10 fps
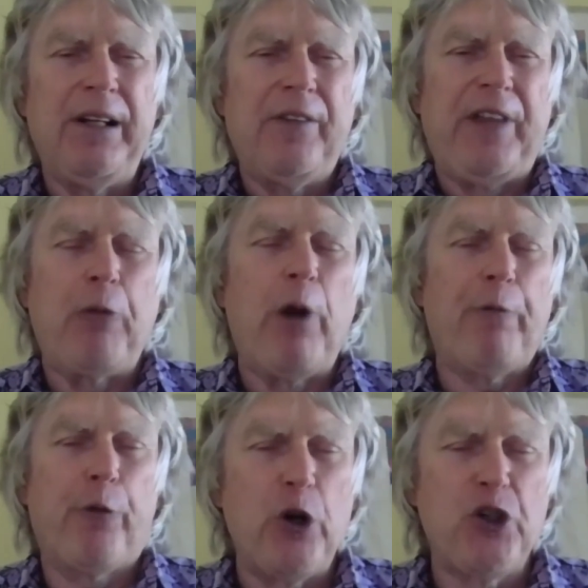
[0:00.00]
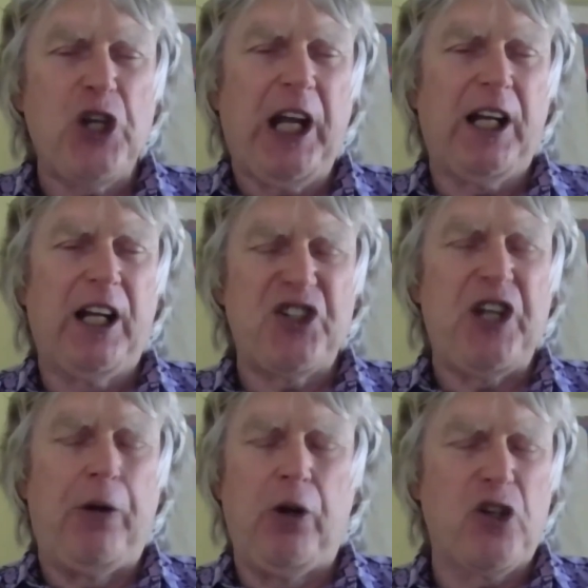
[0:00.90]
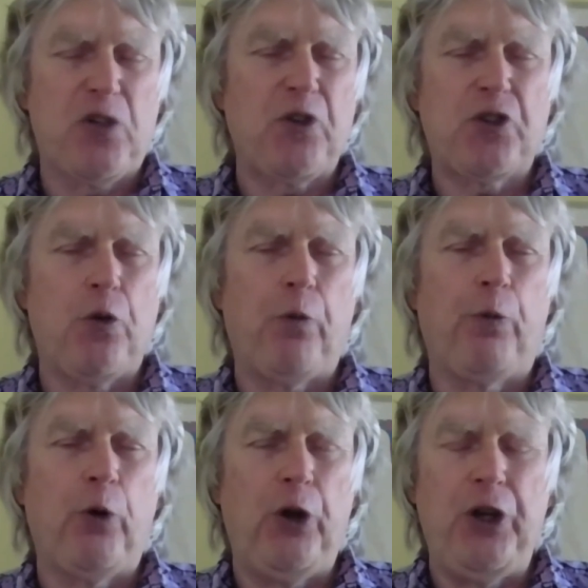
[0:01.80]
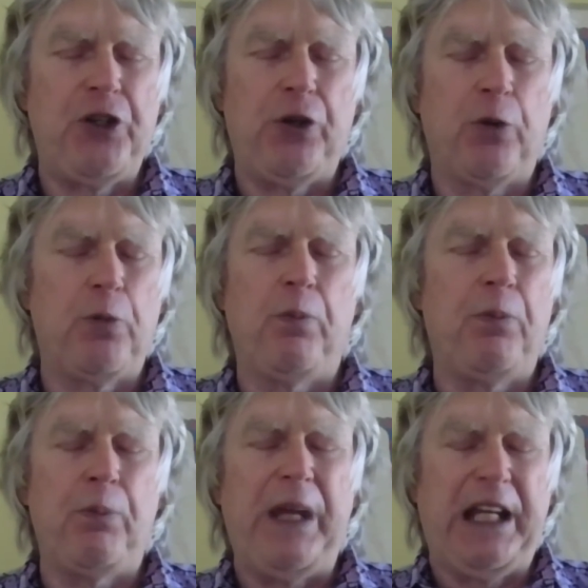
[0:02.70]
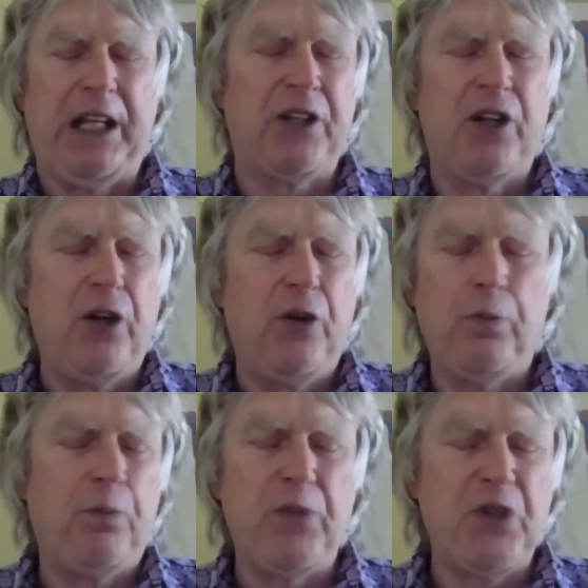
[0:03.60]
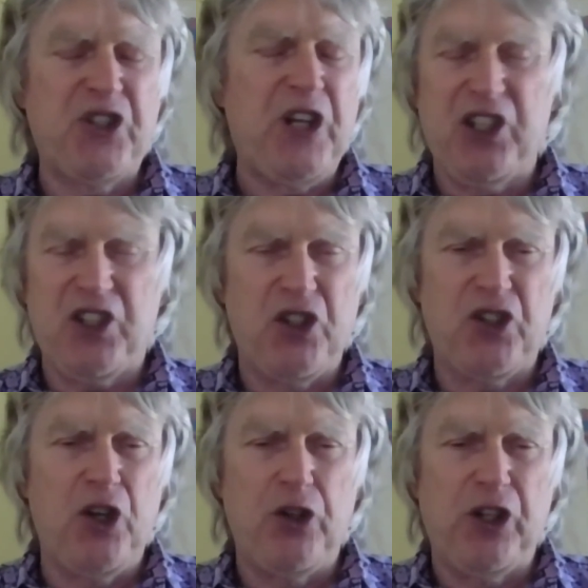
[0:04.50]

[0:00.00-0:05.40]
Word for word: they run through a checklist now in hospitals to avoid, you know, making mistakes in surgery.